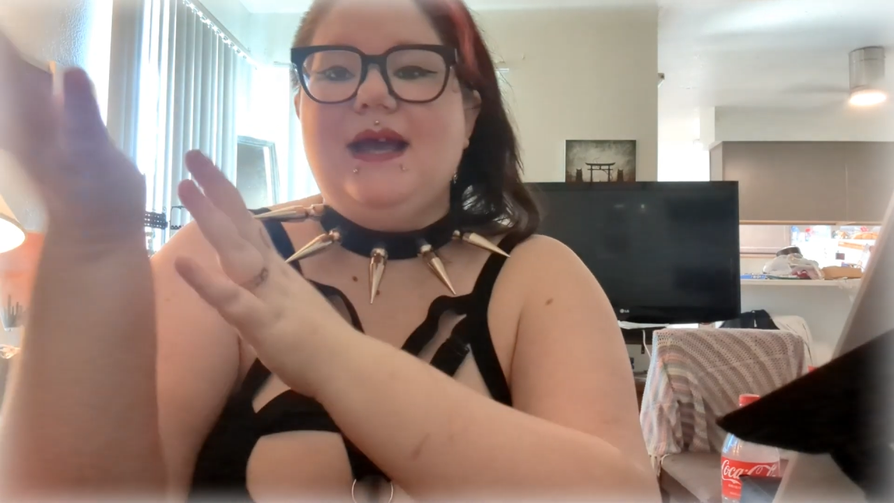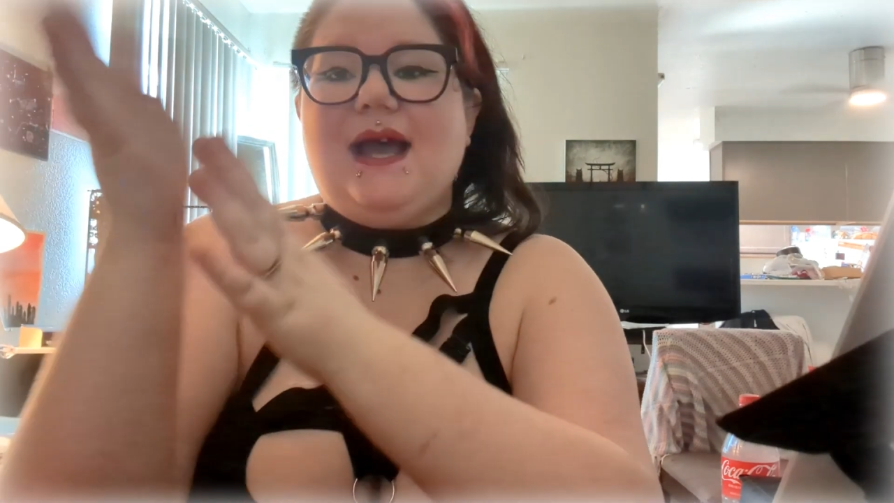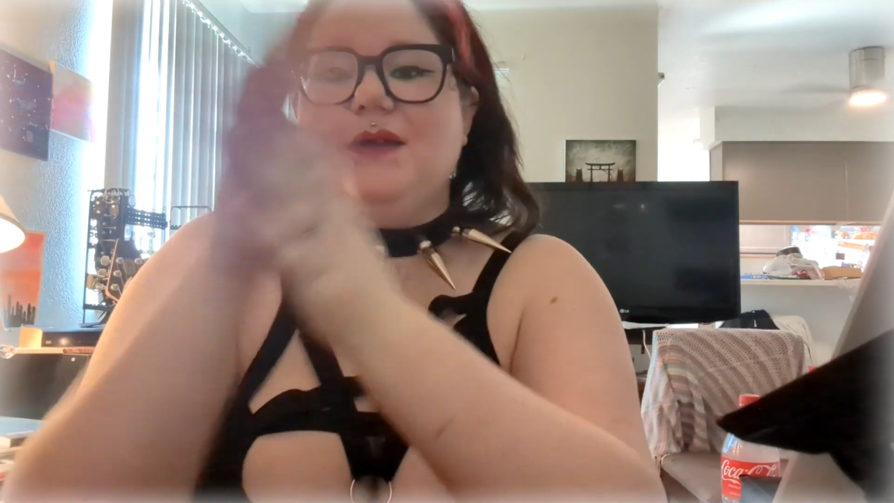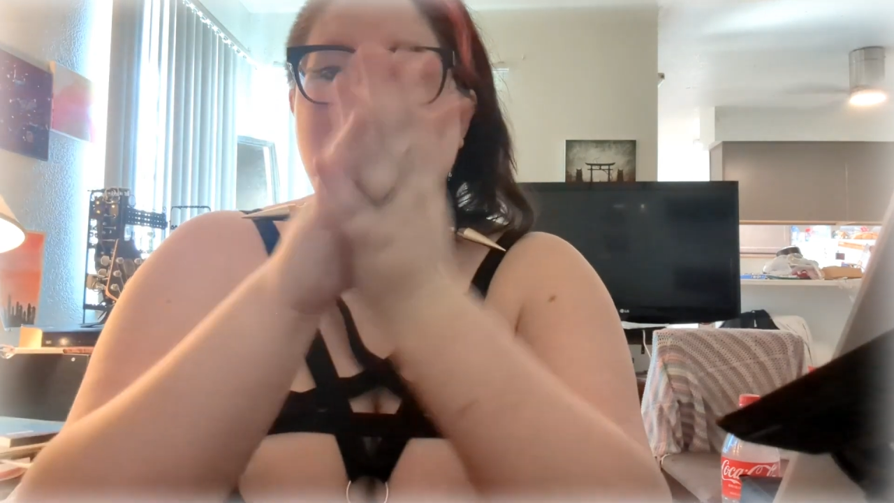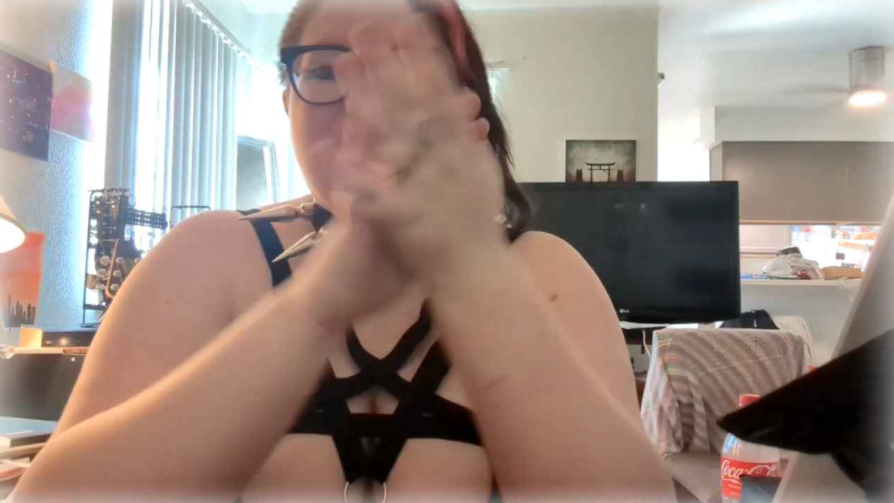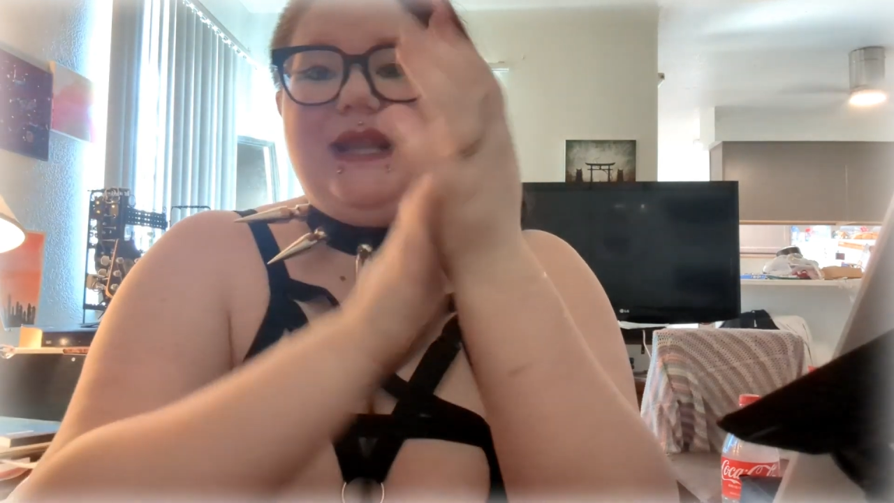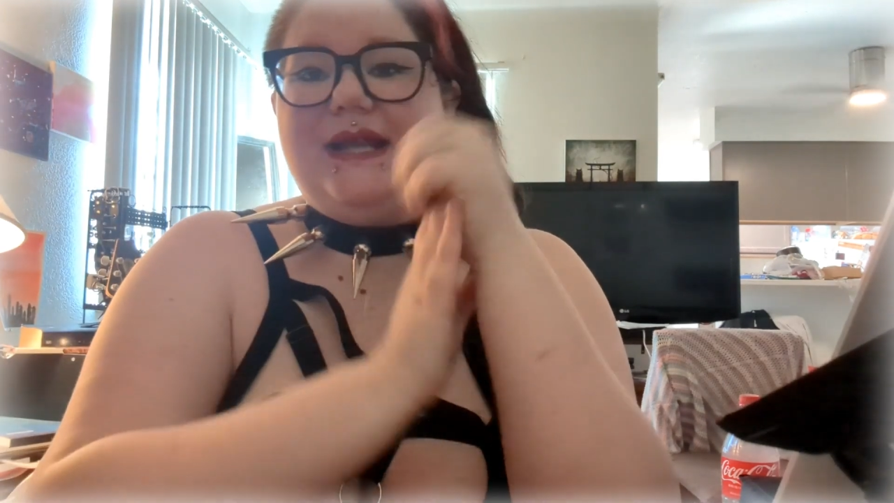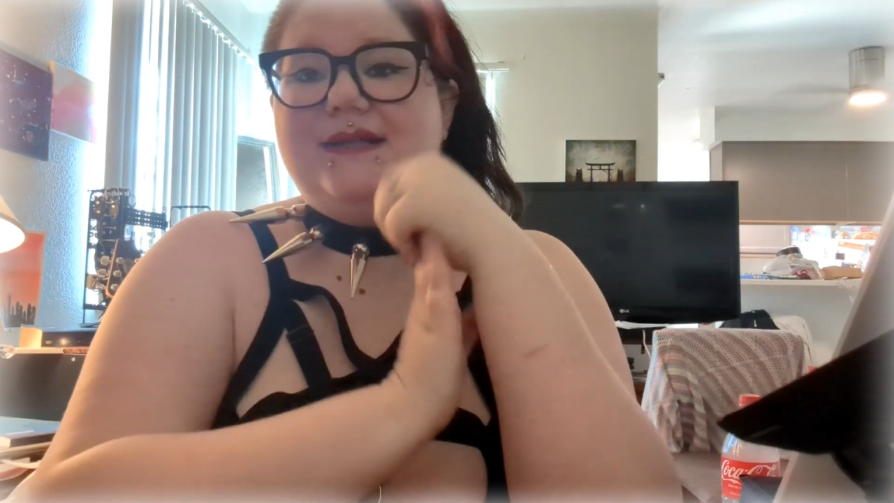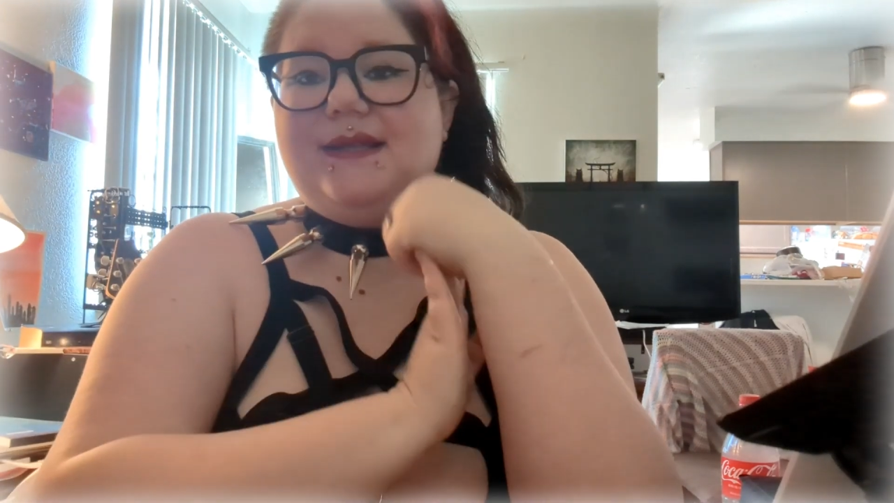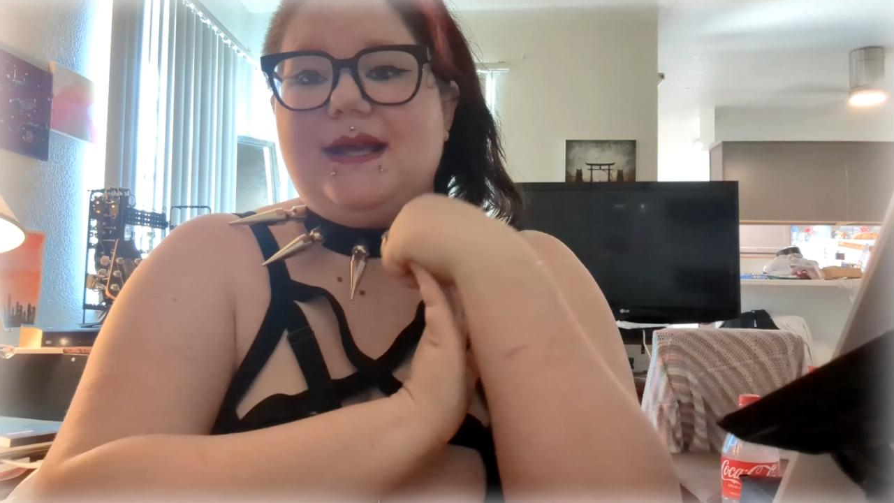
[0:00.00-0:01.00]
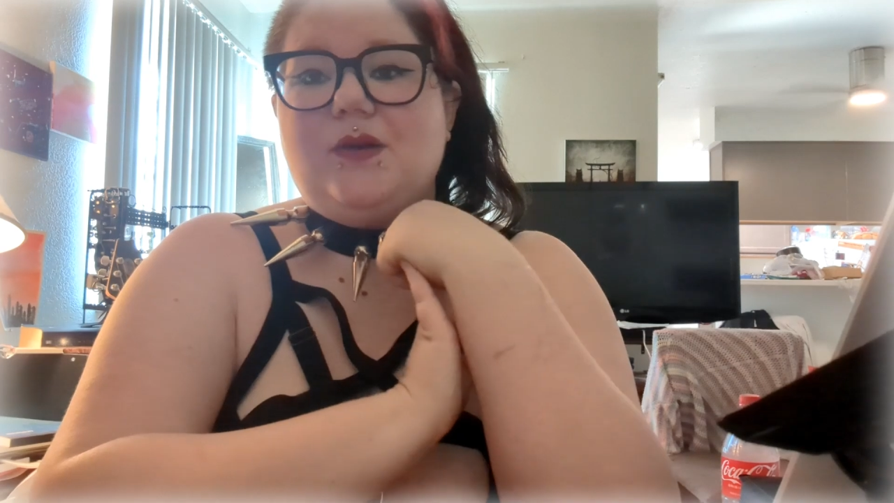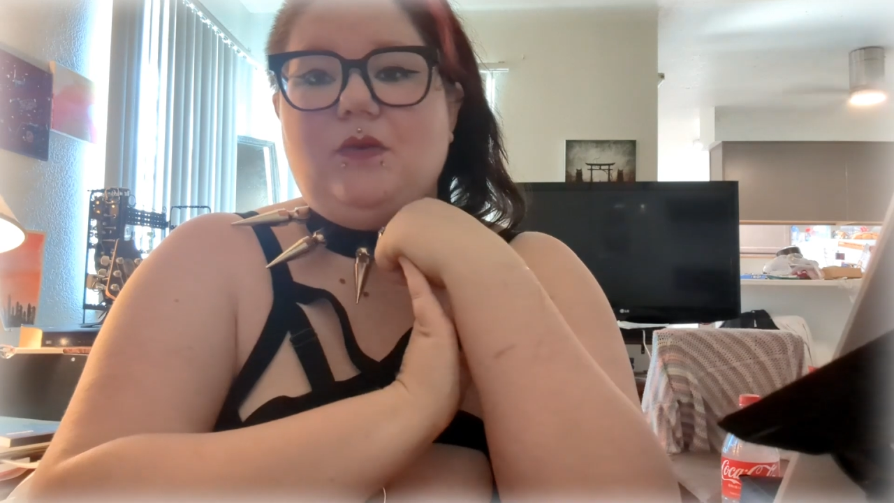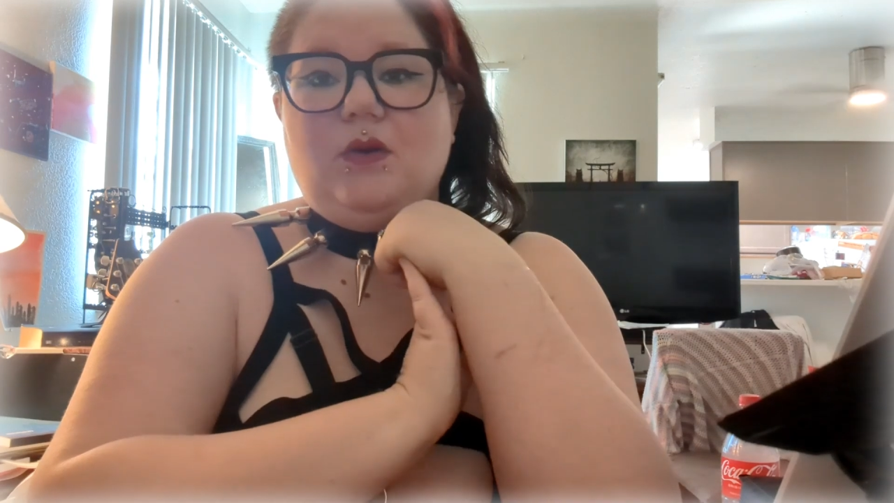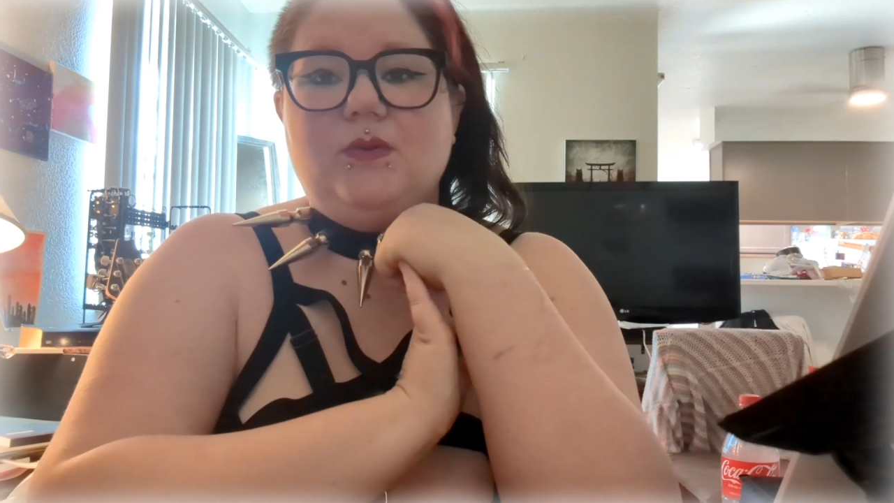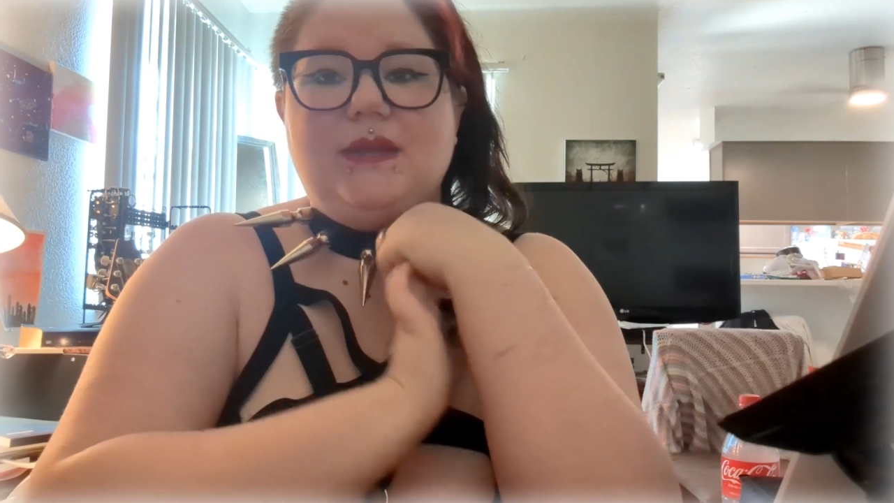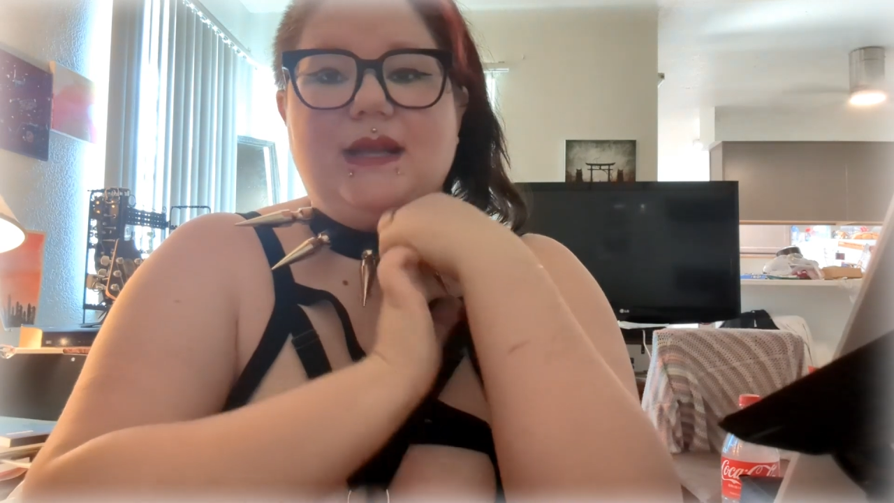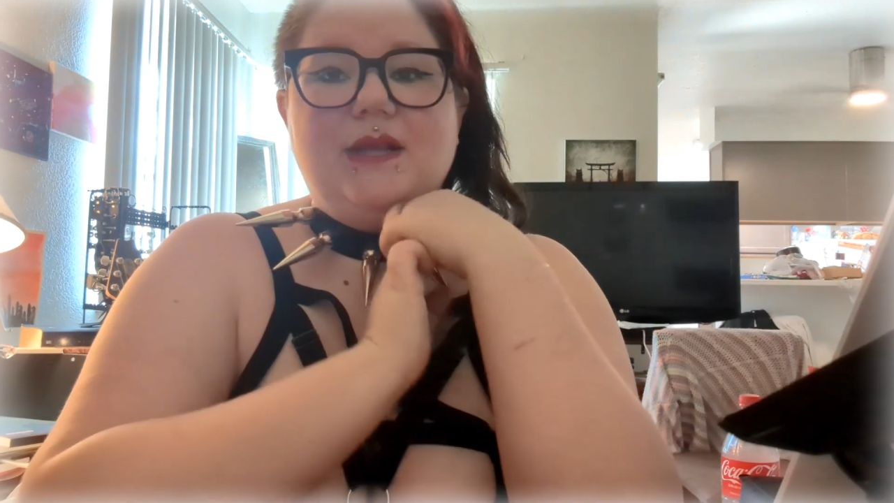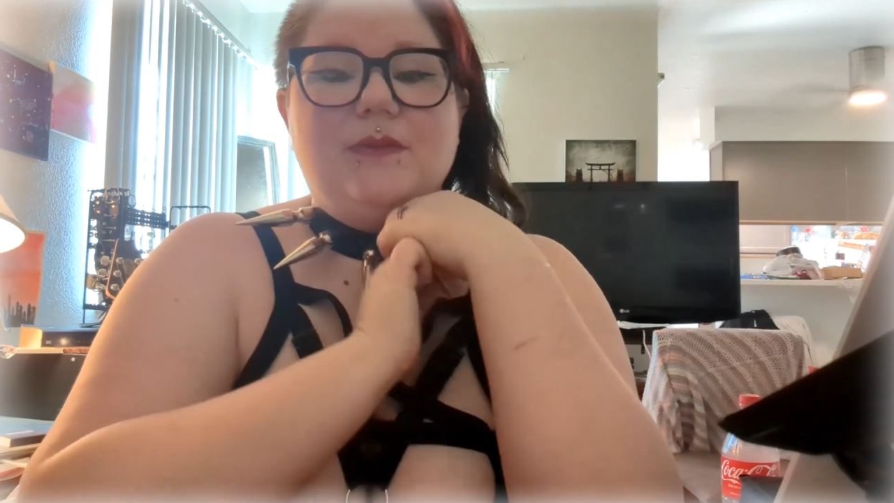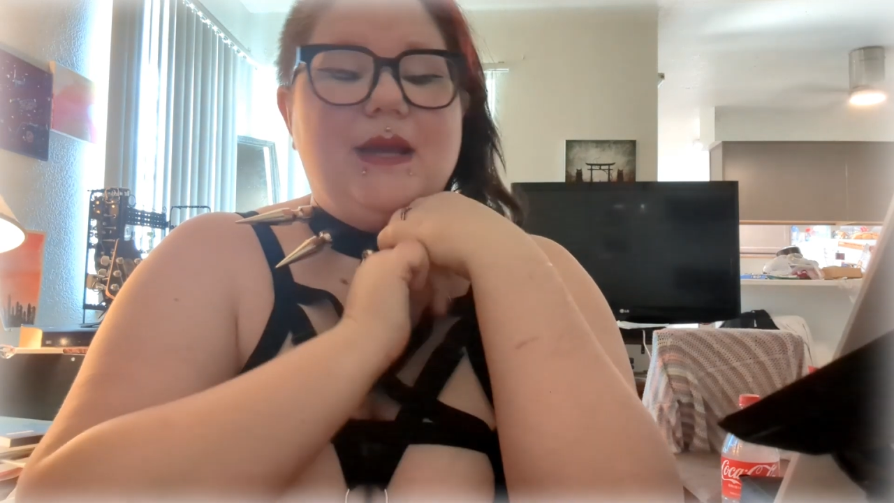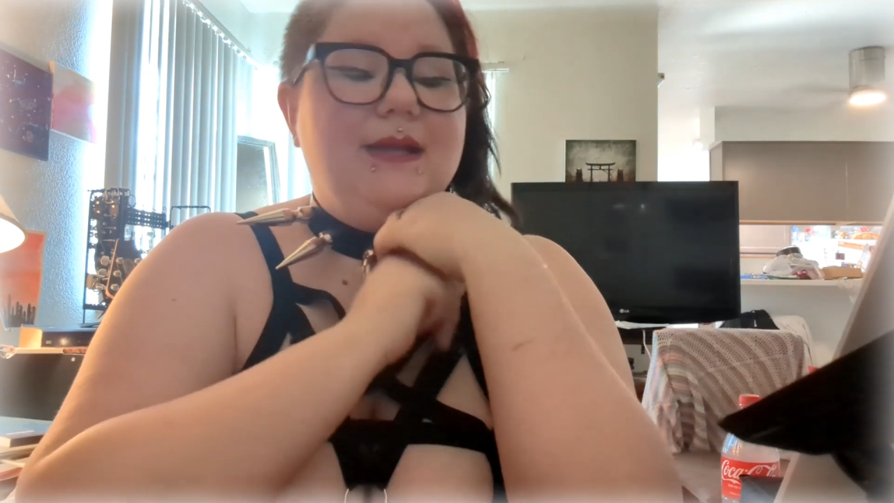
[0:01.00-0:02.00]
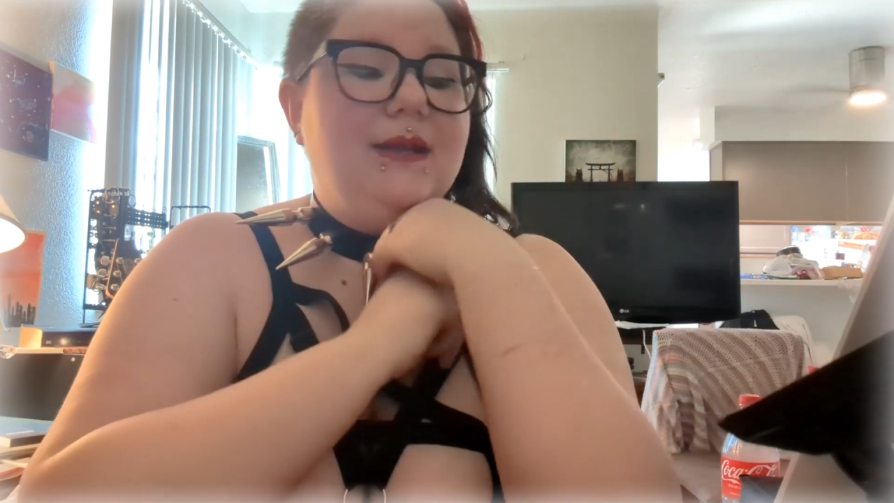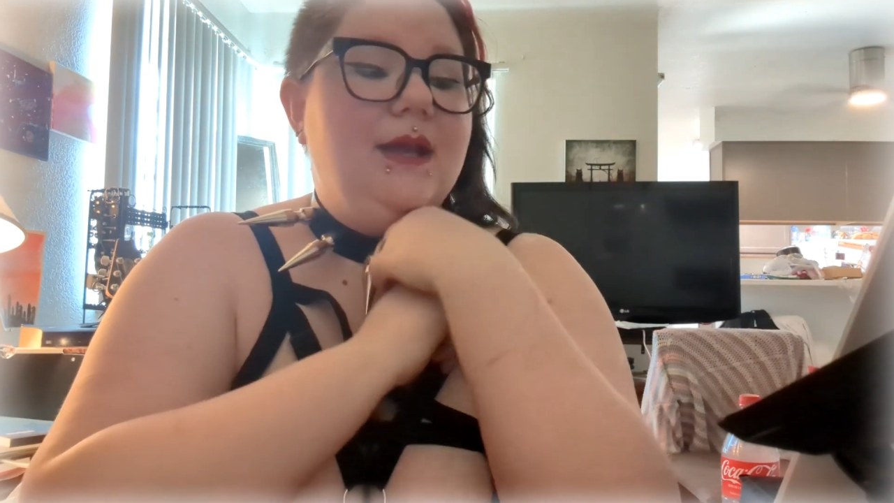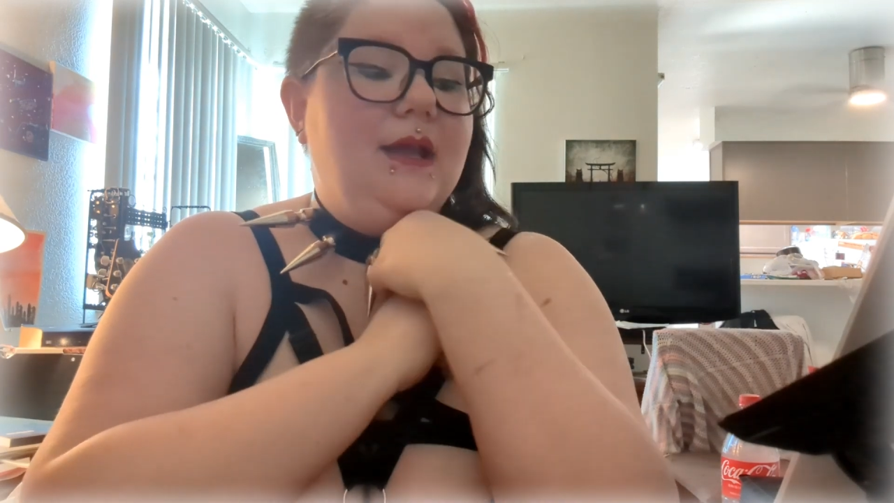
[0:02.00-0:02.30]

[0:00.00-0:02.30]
I really liked that quote that I read.